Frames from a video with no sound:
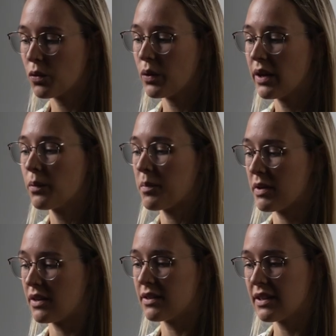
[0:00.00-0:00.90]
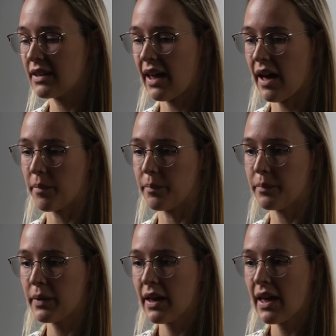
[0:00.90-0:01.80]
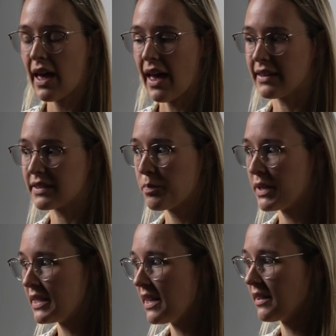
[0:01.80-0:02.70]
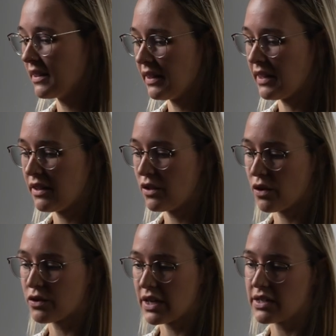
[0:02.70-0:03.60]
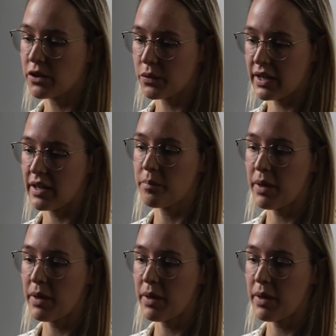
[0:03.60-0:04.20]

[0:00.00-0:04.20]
Queer women, and particularly, you know, genderqueer